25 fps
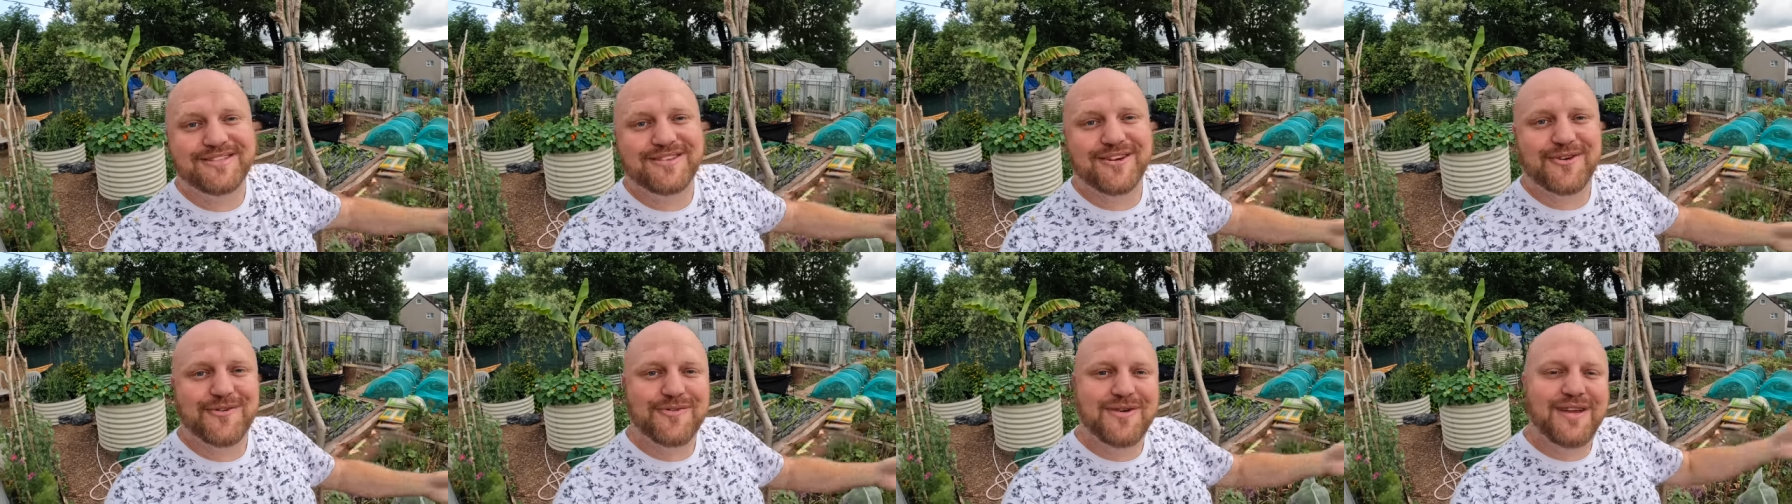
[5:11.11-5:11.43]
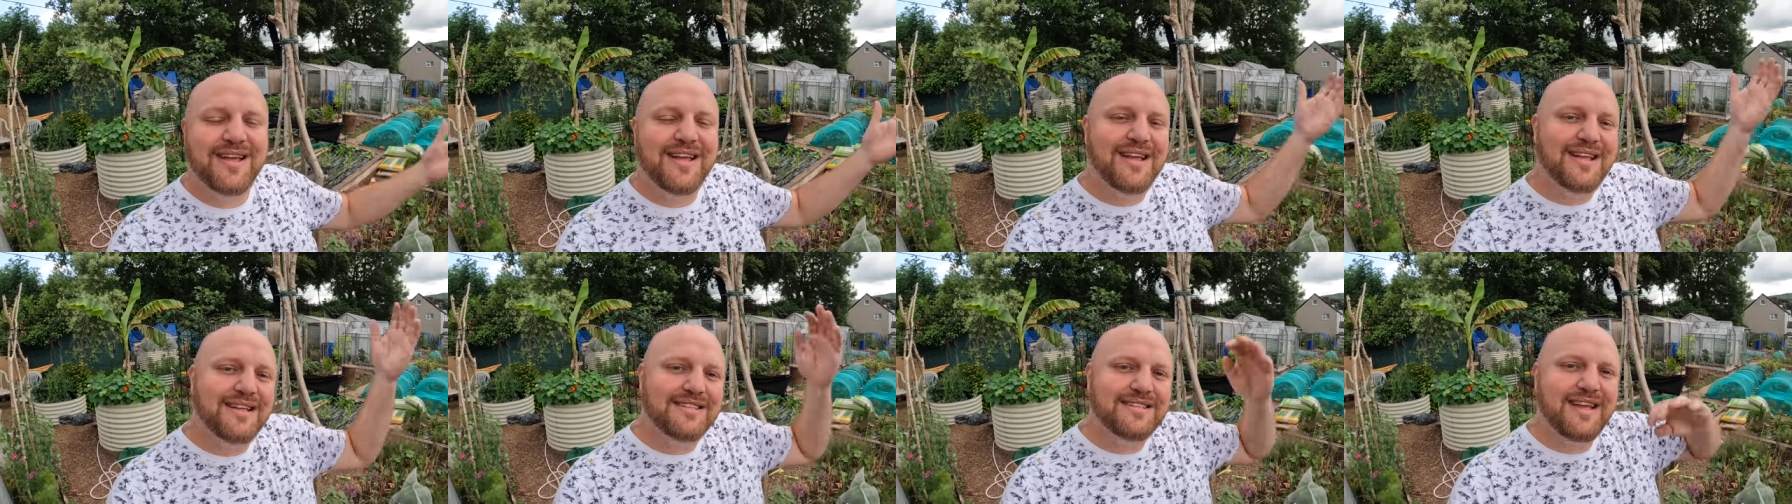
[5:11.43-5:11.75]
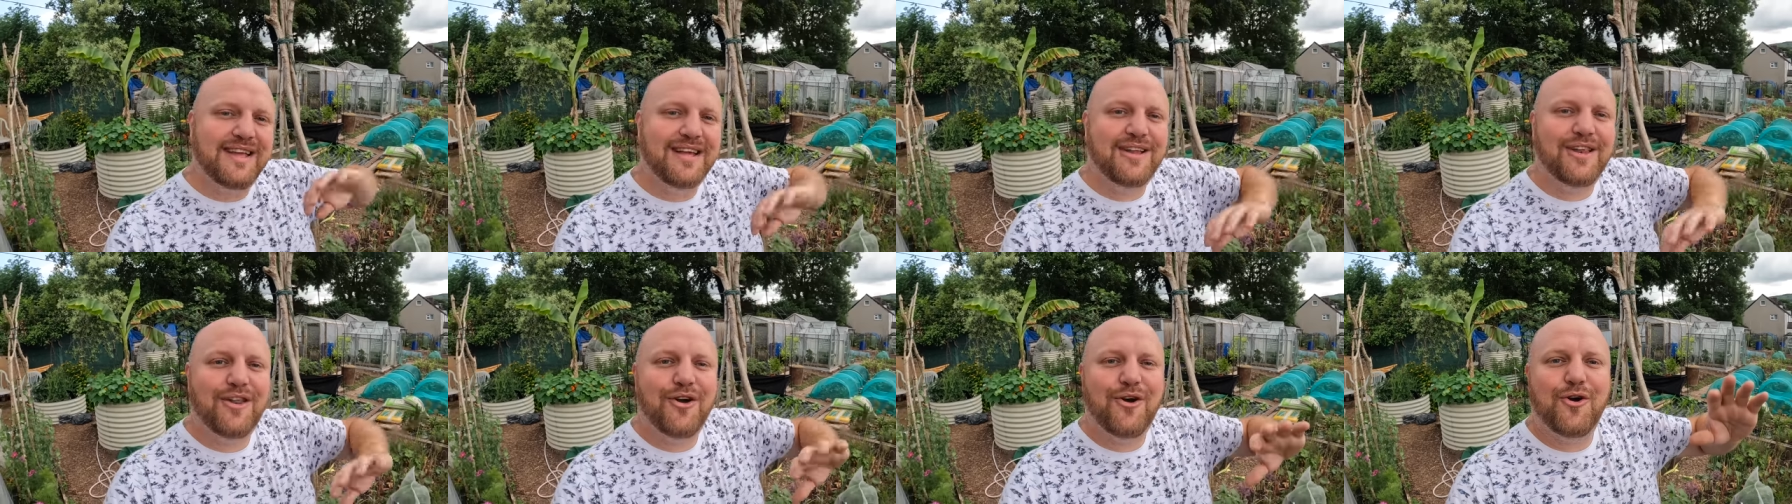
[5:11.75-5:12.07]
So
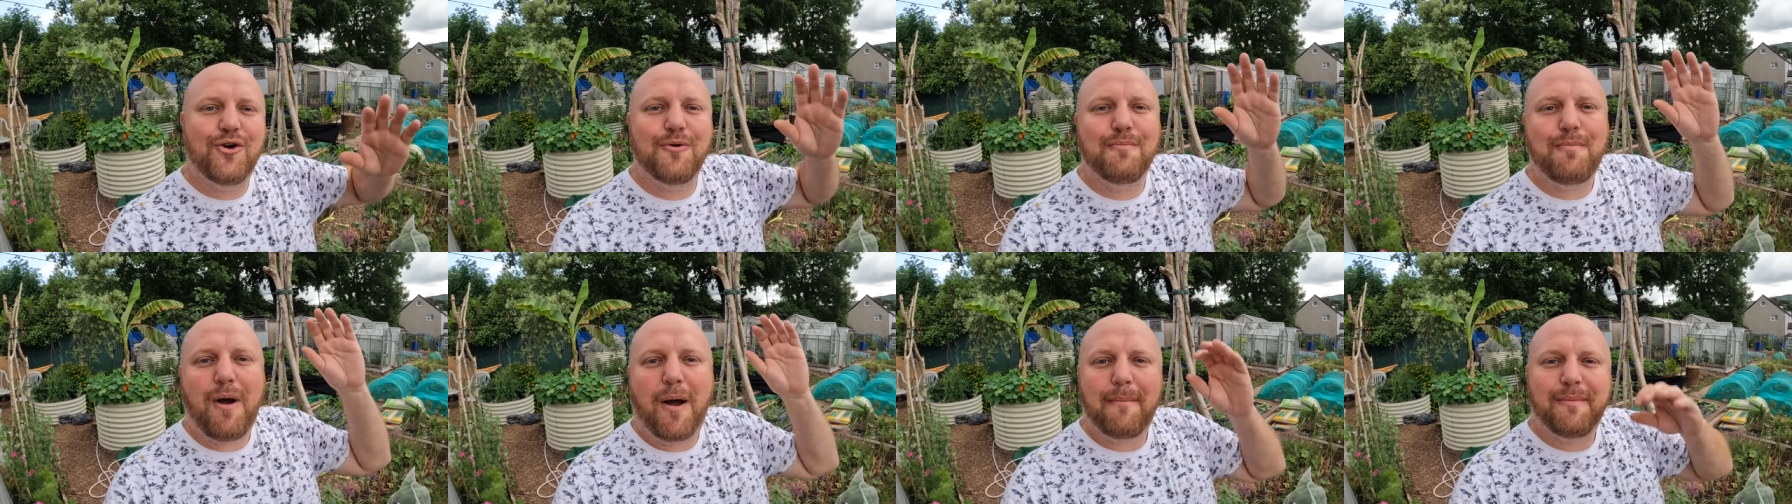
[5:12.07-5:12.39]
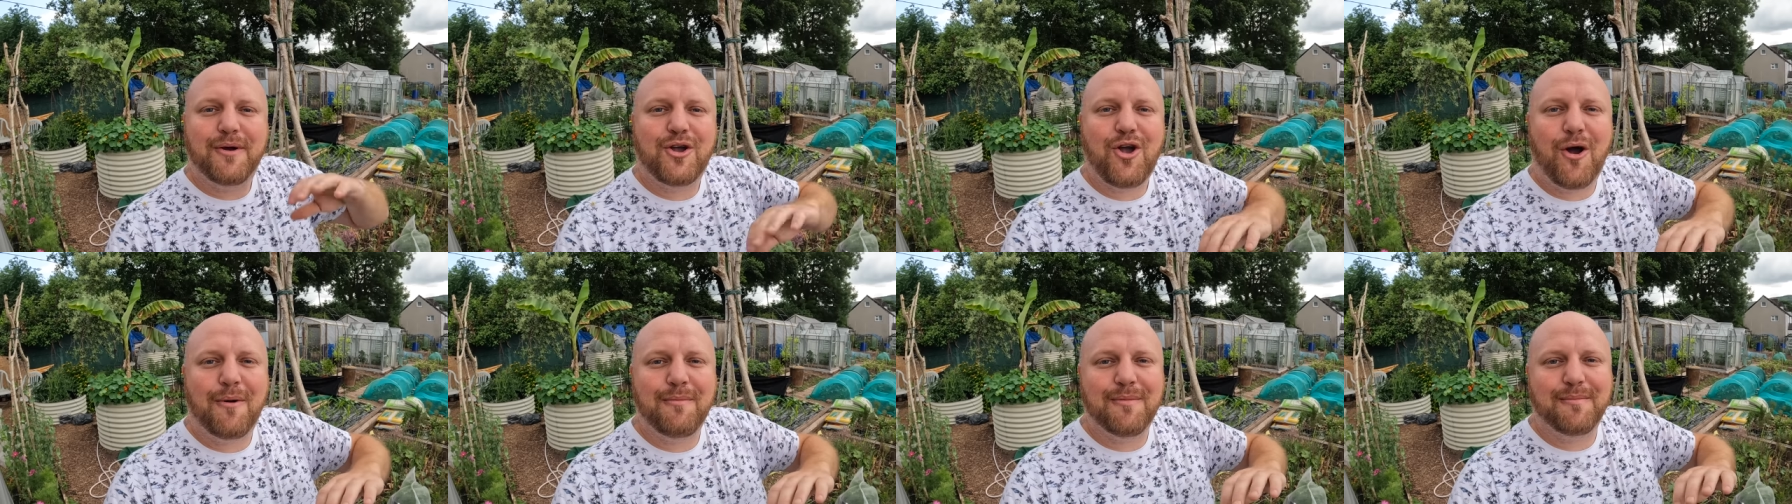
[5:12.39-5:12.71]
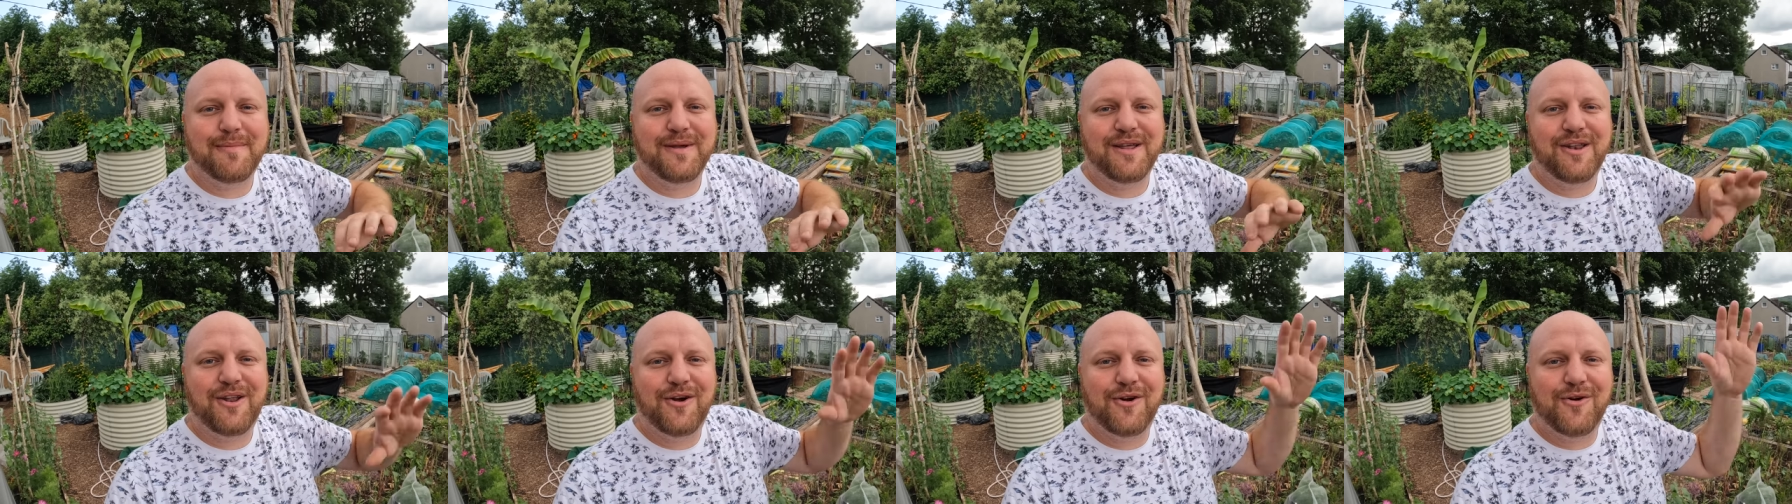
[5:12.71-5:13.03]
say hello, pop a
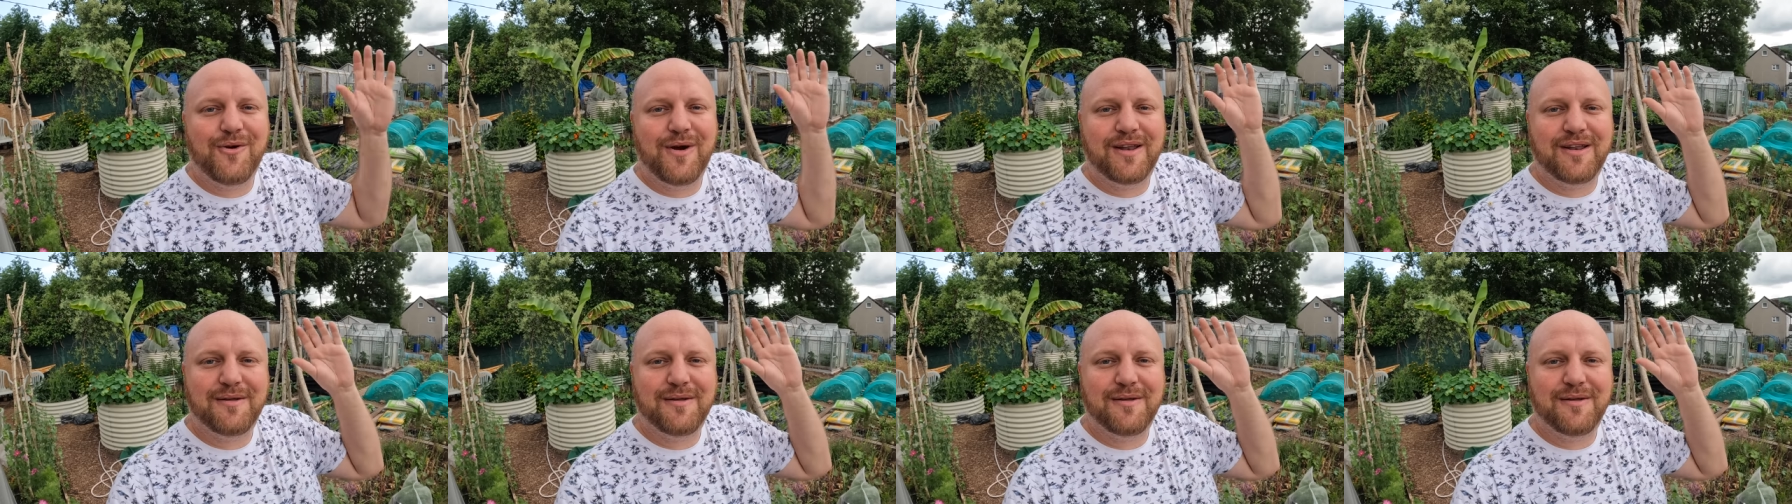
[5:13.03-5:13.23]
comment below,